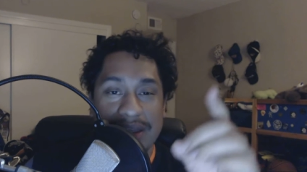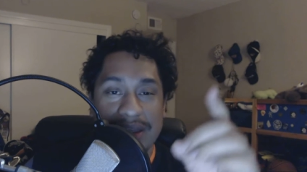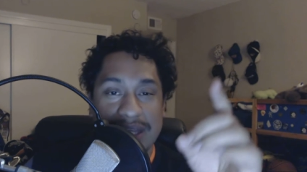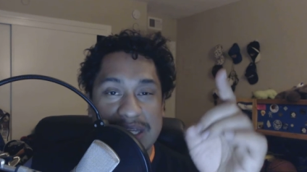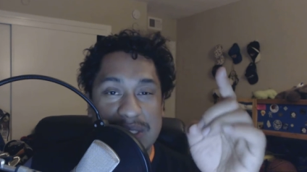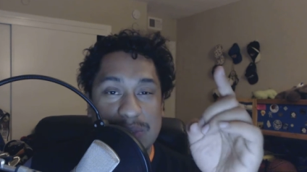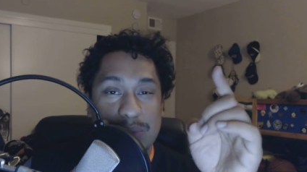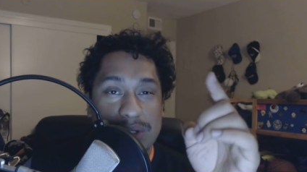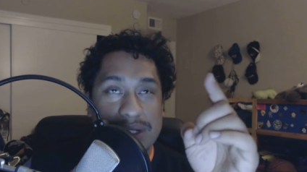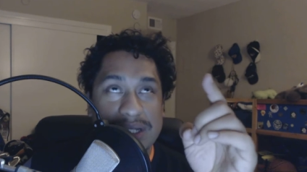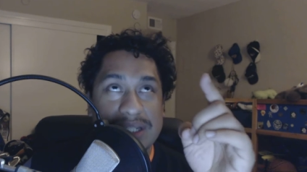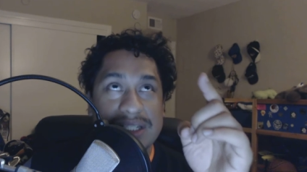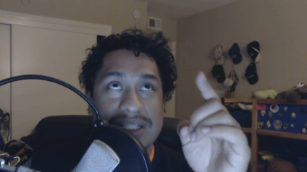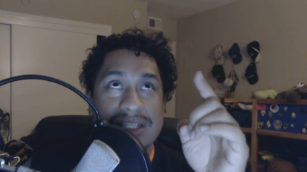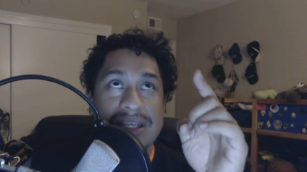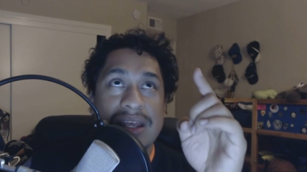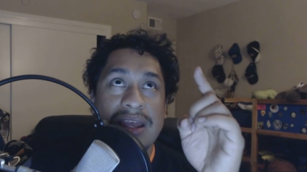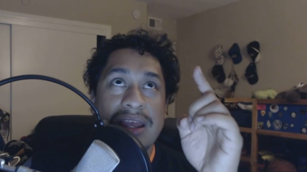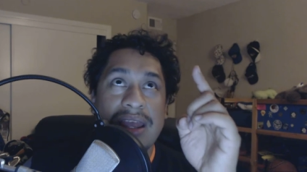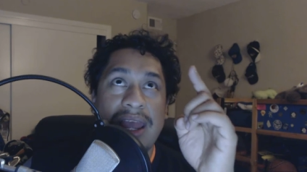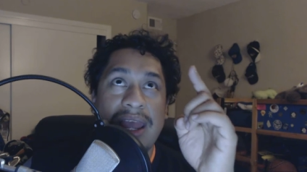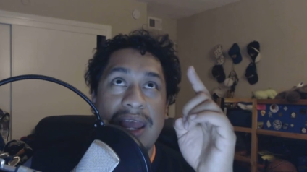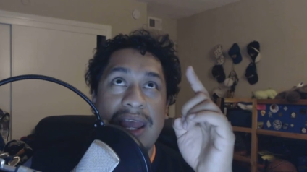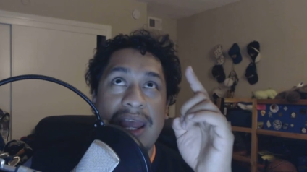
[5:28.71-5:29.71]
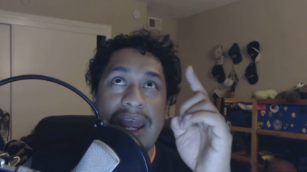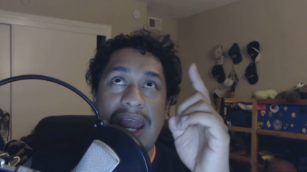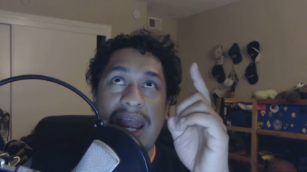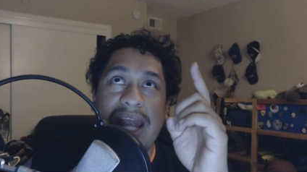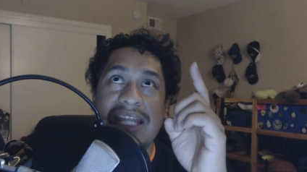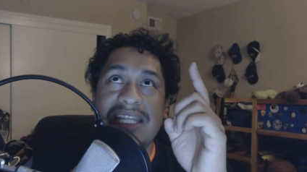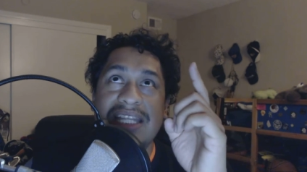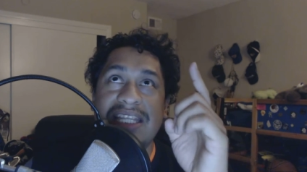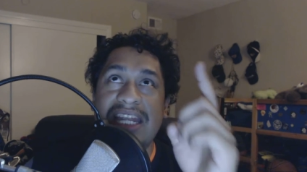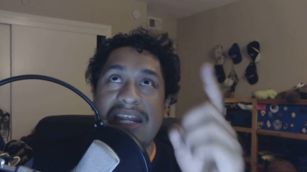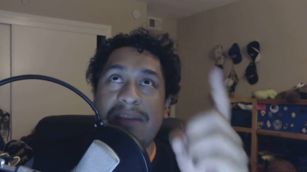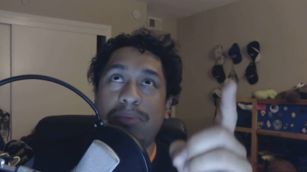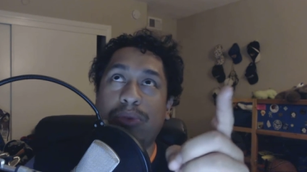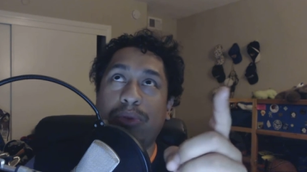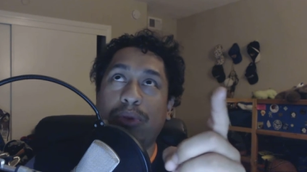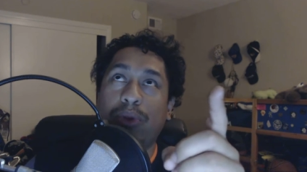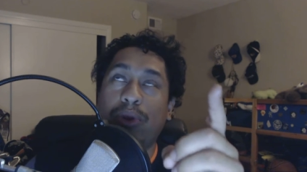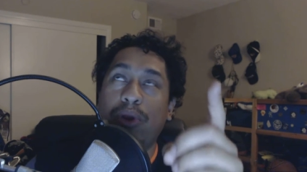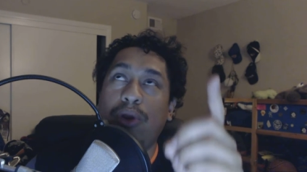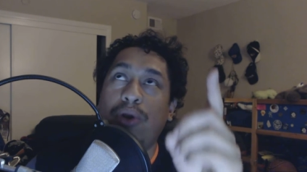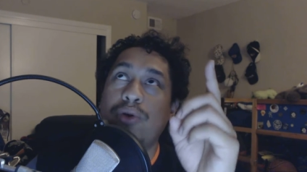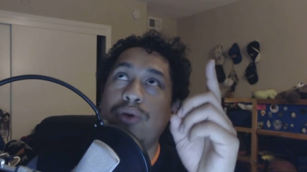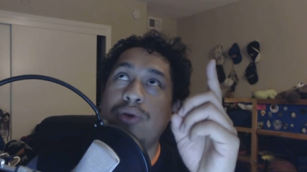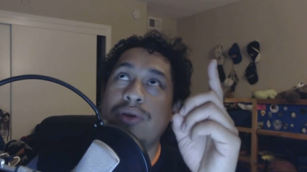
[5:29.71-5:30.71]
This was a deep
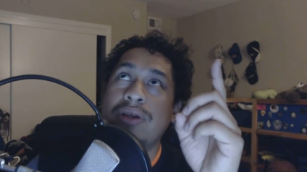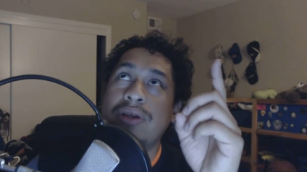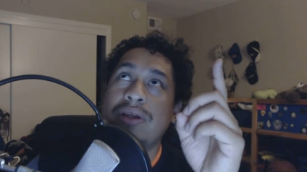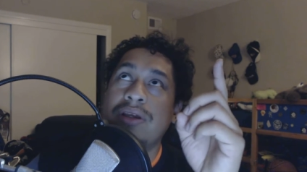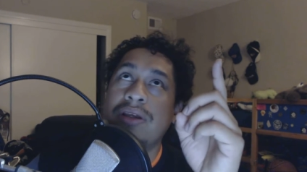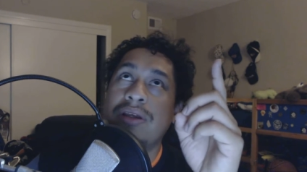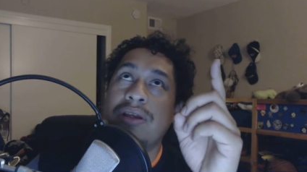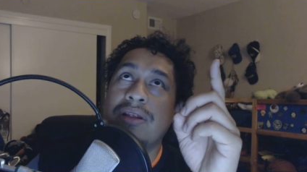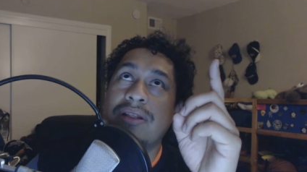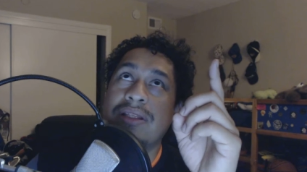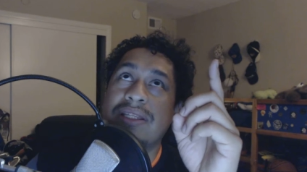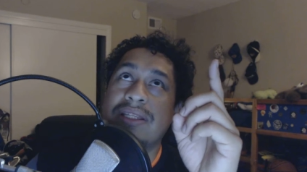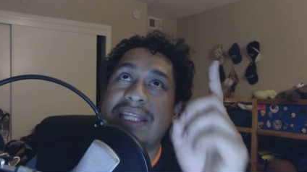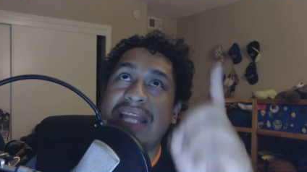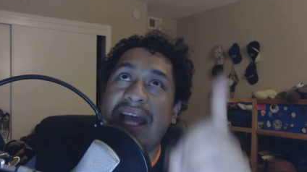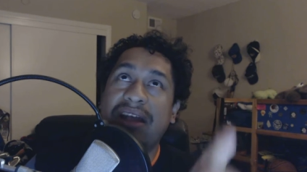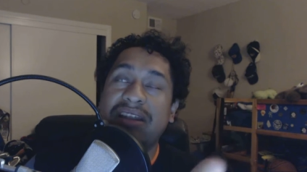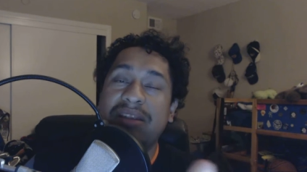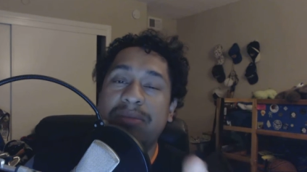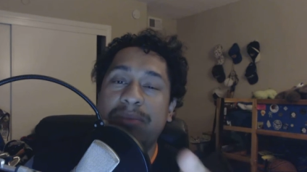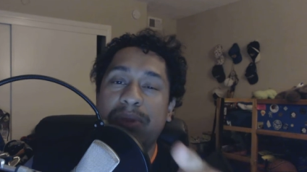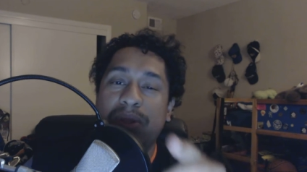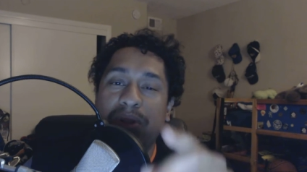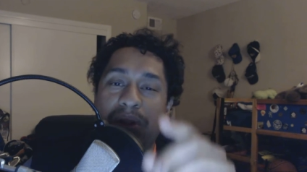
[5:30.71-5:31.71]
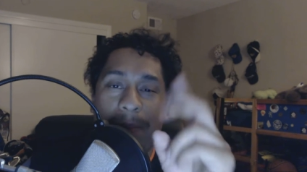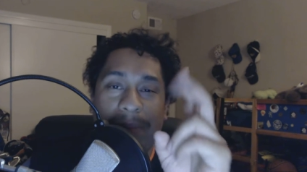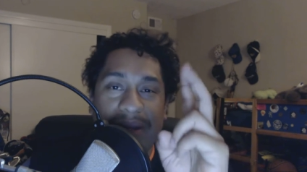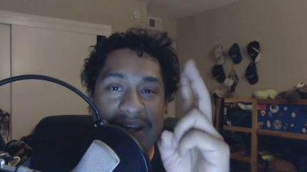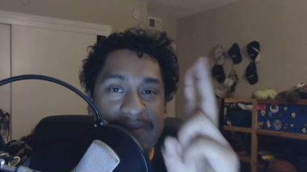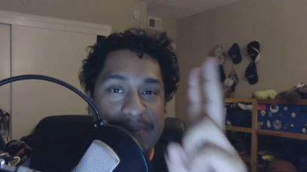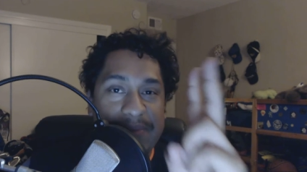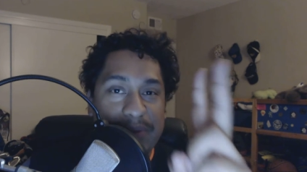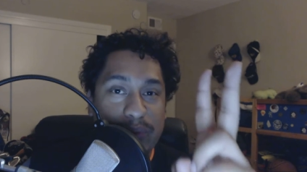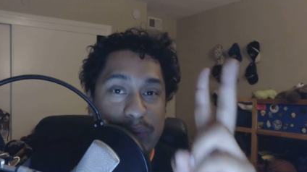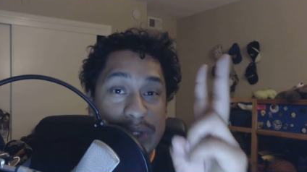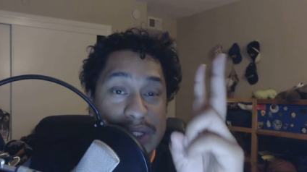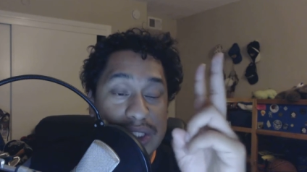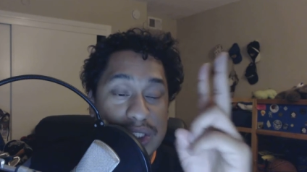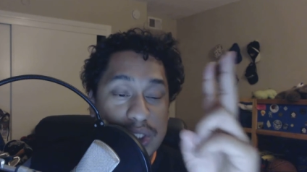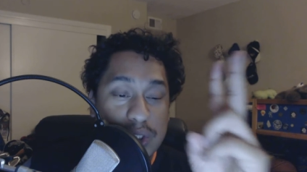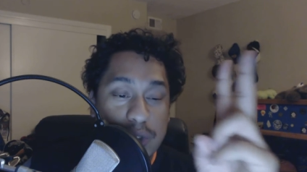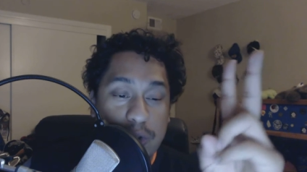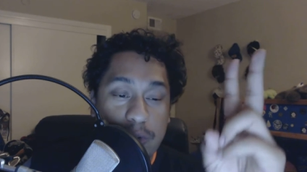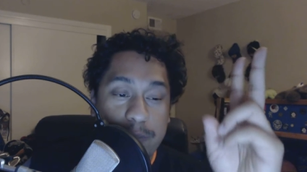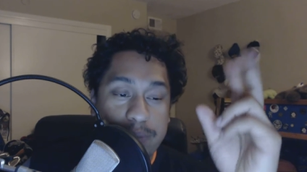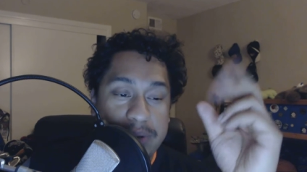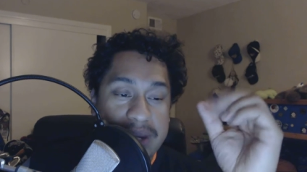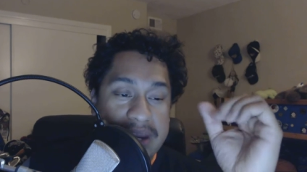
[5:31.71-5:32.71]
throw down the middle, I believe, between
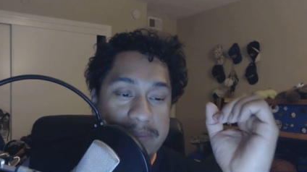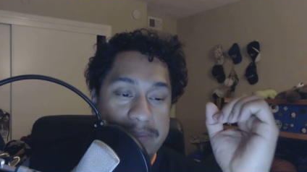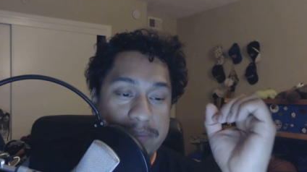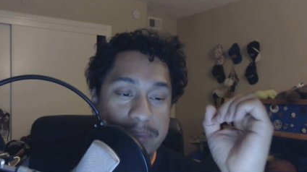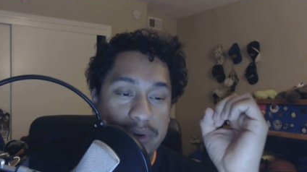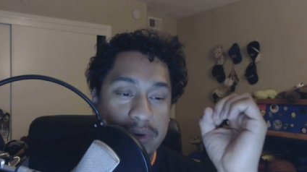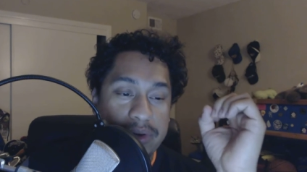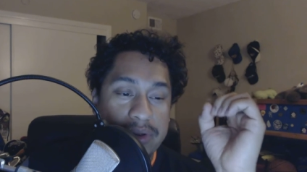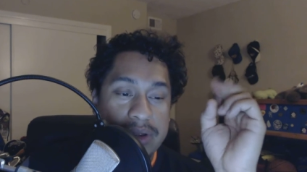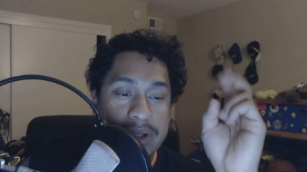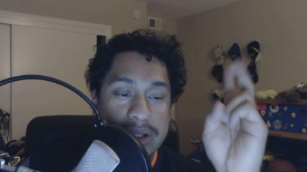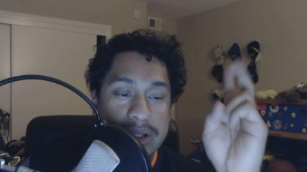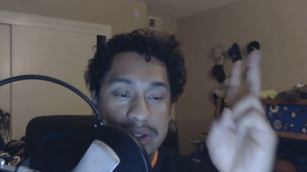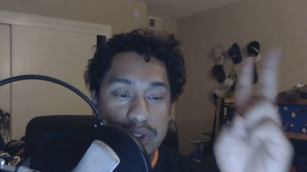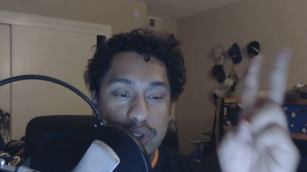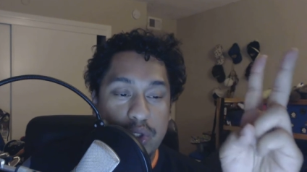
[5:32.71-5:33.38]
two people.